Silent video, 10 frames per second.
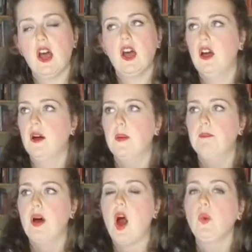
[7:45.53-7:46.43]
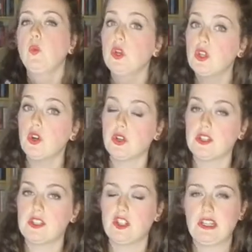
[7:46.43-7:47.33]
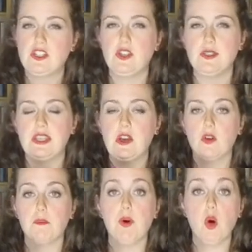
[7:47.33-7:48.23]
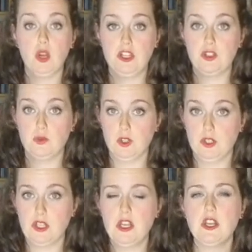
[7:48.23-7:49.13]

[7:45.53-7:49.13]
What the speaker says: I would not suggest using it on polished wood.